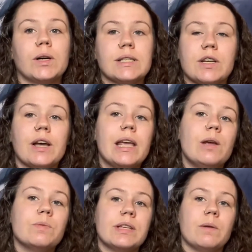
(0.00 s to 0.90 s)
until
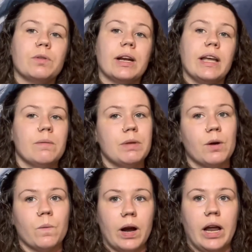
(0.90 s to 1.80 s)
he was able to get me
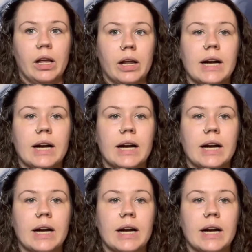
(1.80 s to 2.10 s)
a ring.